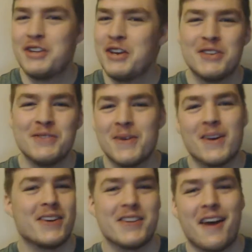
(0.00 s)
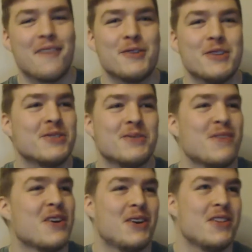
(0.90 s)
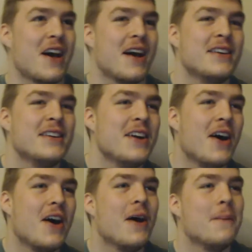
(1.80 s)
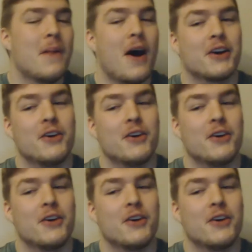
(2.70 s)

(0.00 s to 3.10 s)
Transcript: it doesn't work like that it really doesn't work like that um, I